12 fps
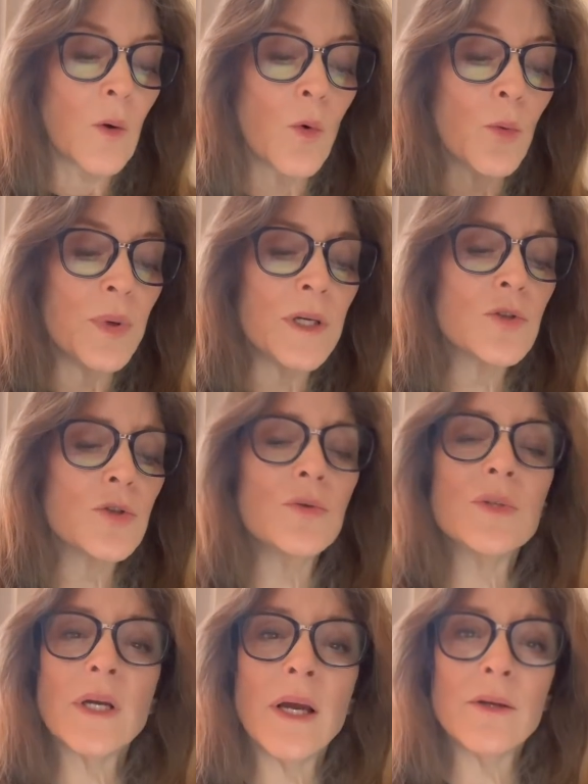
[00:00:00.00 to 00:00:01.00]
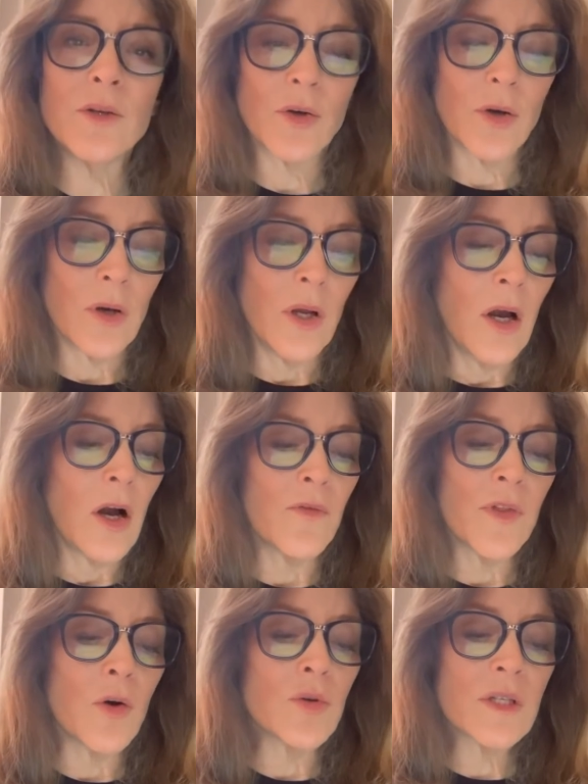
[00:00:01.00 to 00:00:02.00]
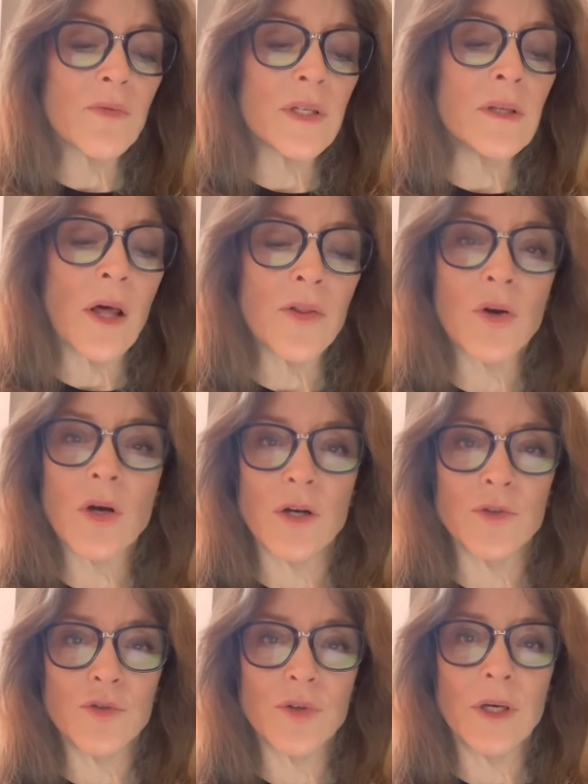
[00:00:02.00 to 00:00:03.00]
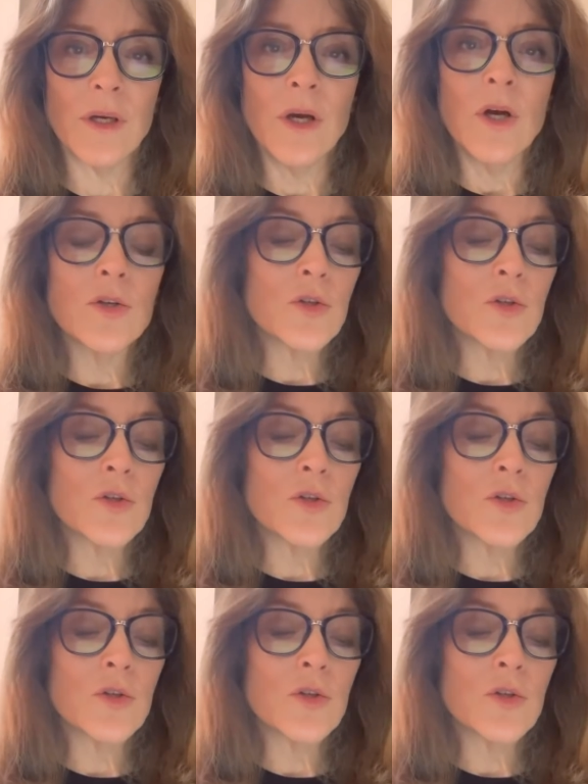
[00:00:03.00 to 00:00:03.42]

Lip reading: will be too tender of those of another country